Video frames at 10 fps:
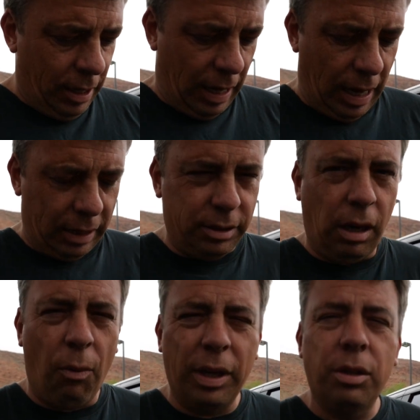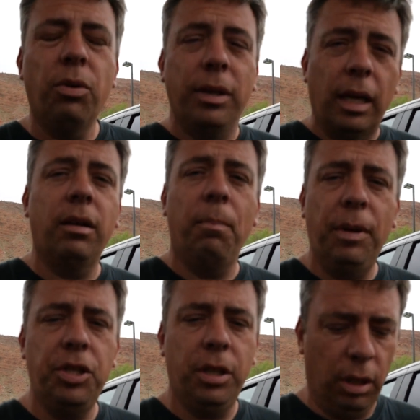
Uh, so I want to do another M P G